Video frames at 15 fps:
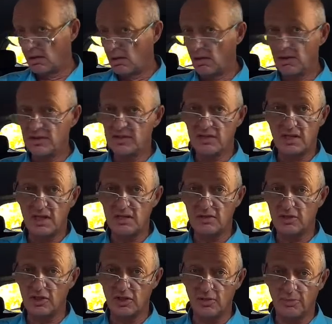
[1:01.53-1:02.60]
I
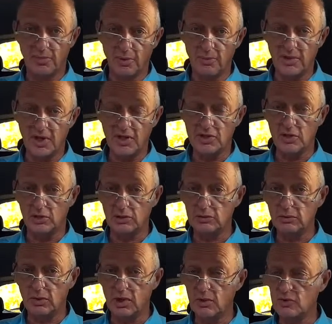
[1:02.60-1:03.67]
didn't bump it at all
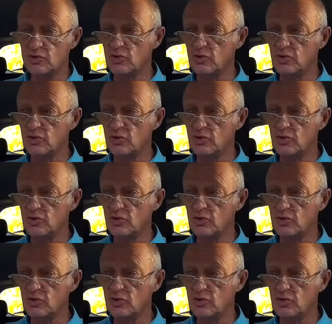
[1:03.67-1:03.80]
while I was